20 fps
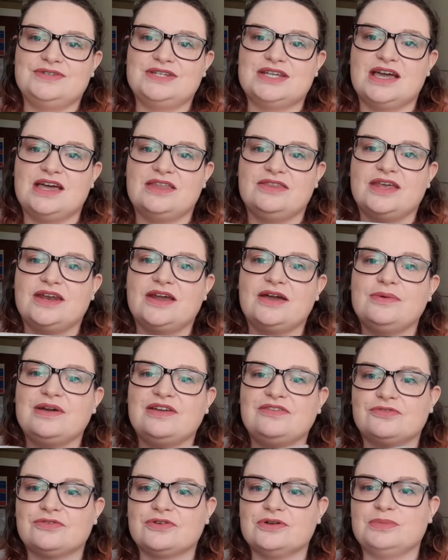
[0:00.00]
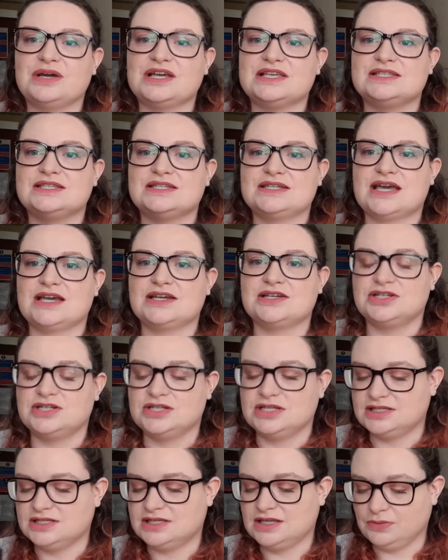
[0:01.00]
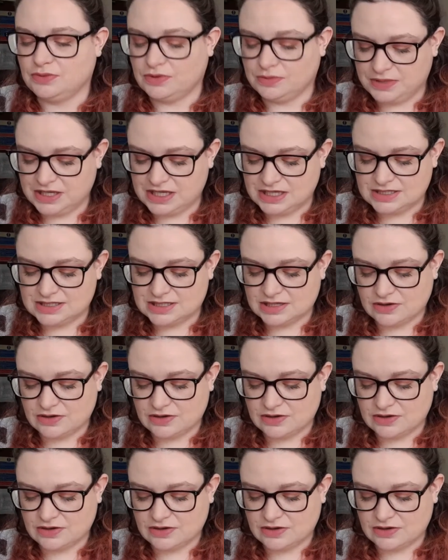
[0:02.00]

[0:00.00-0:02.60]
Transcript: and then I went through my stash to see what piece of